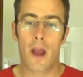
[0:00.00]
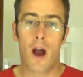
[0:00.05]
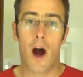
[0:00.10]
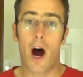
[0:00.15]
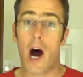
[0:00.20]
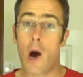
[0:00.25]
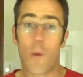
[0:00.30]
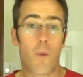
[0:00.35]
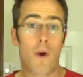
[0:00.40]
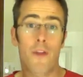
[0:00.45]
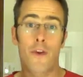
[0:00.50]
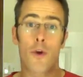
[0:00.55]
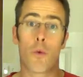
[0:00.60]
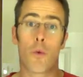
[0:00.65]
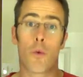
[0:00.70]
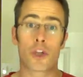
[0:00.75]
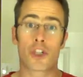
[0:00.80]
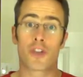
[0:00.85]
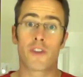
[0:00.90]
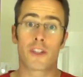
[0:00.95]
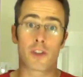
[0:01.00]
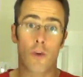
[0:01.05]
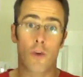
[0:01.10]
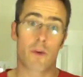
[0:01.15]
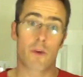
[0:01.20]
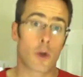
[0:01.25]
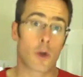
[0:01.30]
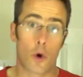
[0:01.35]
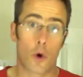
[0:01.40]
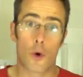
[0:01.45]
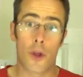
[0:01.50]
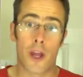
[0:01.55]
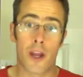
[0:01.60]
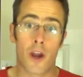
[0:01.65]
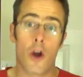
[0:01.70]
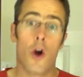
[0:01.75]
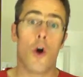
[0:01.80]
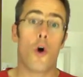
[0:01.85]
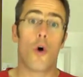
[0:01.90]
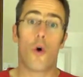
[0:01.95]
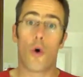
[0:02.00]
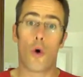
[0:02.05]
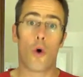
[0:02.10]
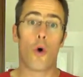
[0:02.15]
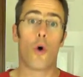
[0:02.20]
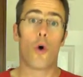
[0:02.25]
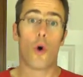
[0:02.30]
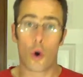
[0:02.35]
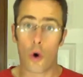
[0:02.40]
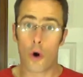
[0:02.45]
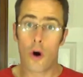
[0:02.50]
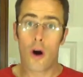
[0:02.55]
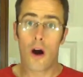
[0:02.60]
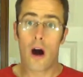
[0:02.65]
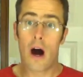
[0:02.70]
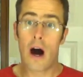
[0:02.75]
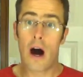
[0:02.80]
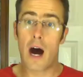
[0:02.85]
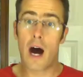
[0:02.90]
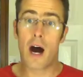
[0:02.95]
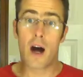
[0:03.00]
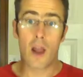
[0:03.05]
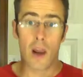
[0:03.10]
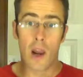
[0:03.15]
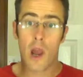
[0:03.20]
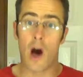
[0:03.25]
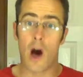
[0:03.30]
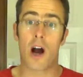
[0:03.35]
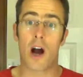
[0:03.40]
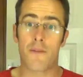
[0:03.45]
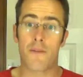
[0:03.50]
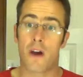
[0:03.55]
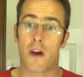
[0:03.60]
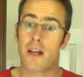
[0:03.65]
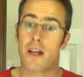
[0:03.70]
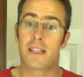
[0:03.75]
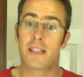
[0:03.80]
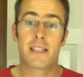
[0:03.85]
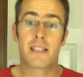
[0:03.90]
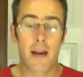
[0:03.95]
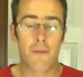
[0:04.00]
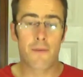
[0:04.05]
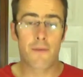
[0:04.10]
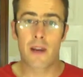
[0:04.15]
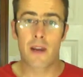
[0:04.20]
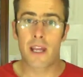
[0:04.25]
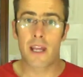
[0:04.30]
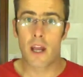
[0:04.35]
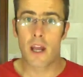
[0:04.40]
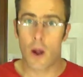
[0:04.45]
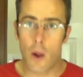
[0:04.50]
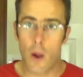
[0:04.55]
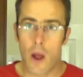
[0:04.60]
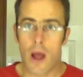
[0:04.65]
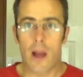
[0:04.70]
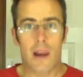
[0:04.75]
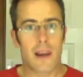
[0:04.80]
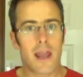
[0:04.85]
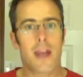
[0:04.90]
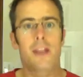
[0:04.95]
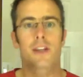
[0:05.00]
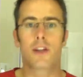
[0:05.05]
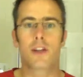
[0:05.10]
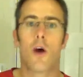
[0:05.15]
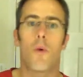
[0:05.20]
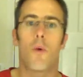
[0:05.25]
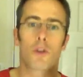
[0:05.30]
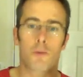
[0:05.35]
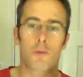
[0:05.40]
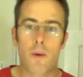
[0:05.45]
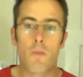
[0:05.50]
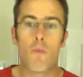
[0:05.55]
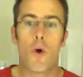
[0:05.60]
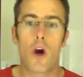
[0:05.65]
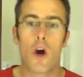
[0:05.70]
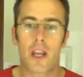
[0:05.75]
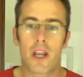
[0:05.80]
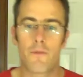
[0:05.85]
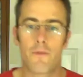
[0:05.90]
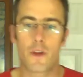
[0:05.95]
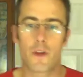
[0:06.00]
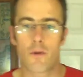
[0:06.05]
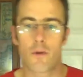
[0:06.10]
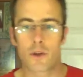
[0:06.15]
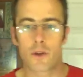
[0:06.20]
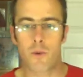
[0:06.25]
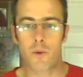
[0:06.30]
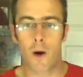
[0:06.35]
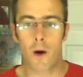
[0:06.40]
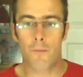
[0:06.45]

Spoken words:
Whether you're watching this on recording or live, definitely let us know what's been working for you as well.